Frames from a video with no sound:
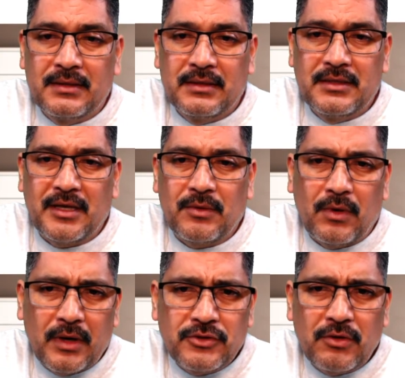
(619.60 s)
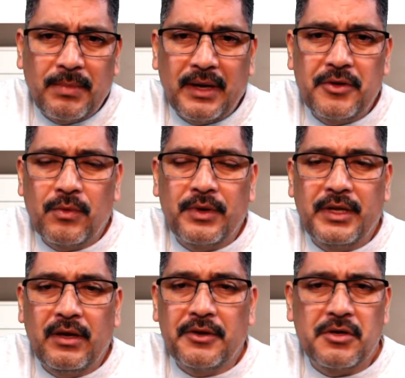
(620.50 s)
He's like, well, I drove by. You weren't
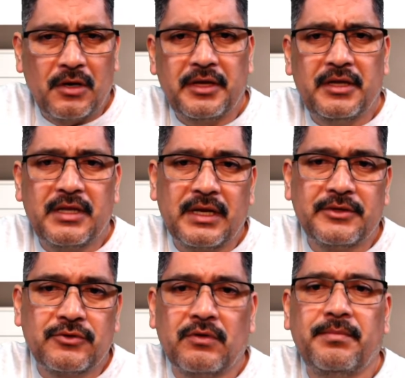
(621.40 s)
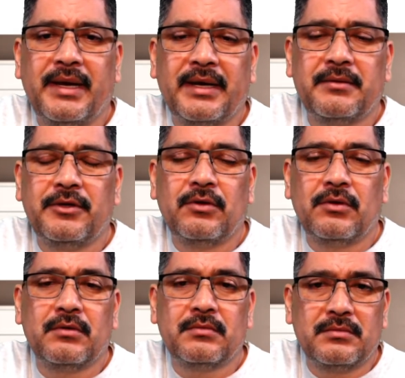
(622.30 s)
here. You're lucky that I drove back,
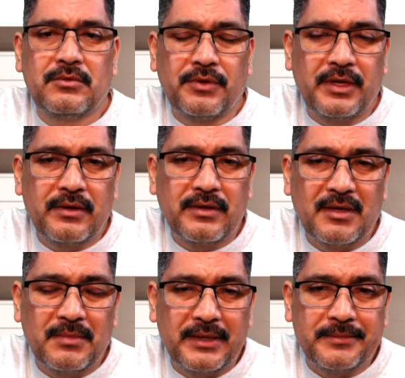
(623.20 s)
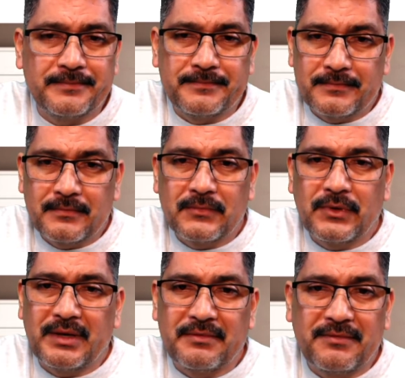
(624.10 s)
through here. And I'm like, all
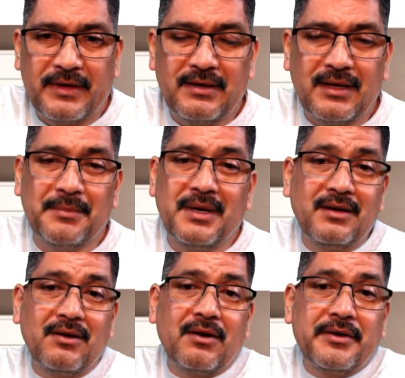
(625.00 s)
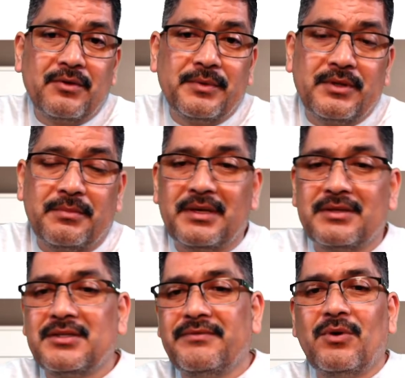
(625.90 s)
right, fine. I'm not going to argue with you
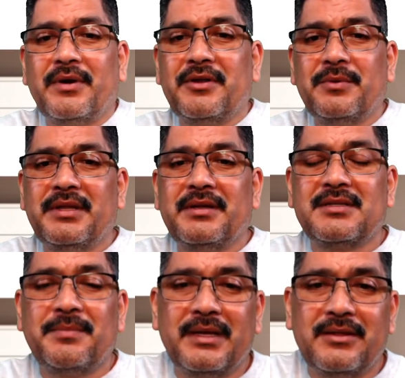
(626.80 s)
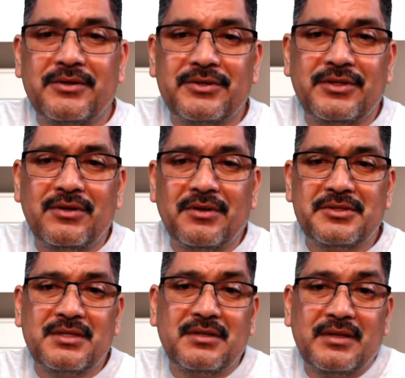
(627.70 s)
because if you argue with the inspectors, they're
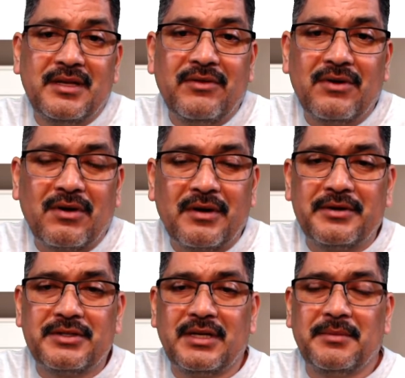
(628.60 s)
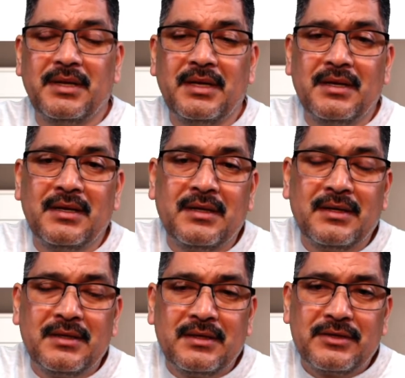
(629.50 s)
just going to give you a harder time.
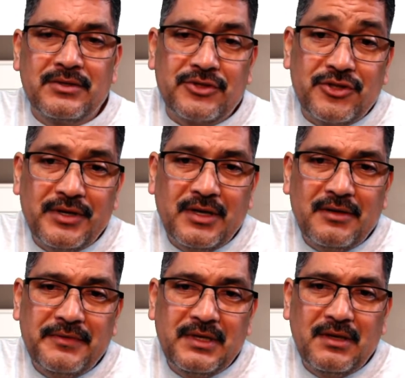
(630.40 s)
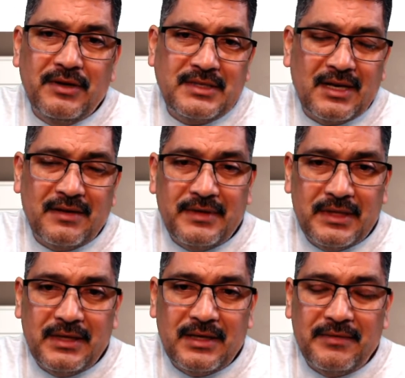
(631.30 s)
So sure enough, he looks at
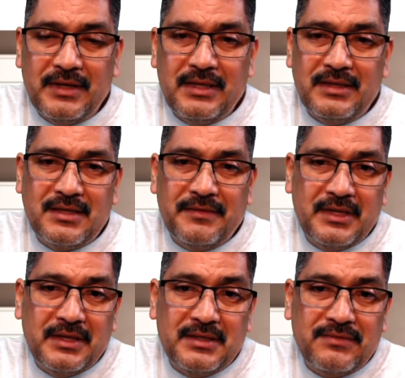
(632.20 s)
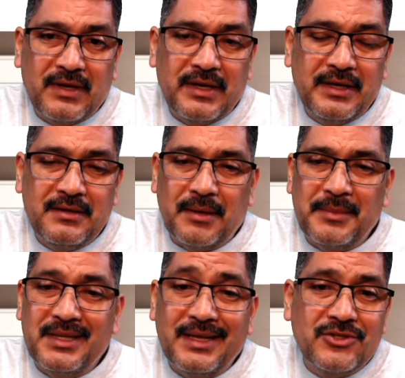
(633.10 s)
everything. He thinks everything is fine. I
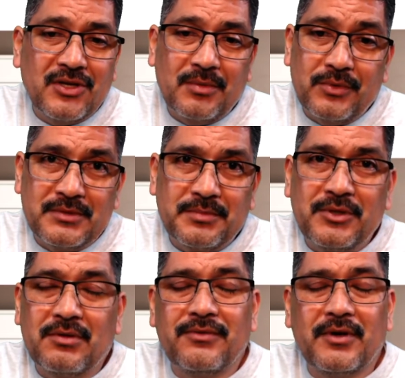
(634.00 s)
mean, that job was beautiful.